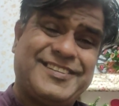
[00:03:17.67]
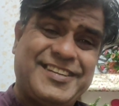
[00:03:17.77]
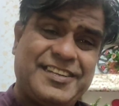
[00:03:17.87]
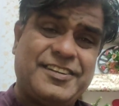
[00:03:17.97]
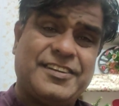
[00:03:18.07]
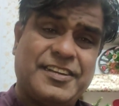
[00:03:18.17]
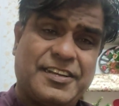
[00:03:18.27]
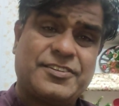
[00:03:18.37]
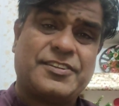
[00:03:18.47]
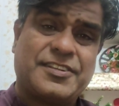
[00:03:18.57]
did
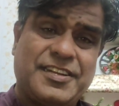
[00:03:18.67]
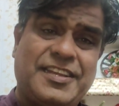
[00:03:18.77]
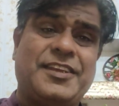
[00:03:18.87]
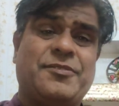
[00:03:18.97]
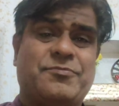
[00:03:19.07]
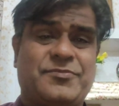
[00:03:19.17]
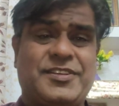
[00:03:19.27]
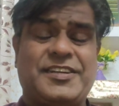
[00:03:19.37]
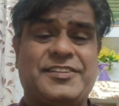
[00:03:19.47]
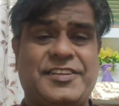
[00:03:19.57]
not
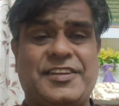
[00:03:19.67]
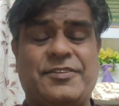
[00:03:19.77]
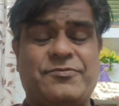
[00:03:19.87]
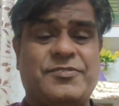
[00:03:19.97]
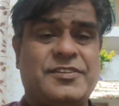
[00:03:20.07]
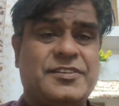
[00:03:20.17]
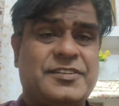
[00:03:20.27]
claim that they have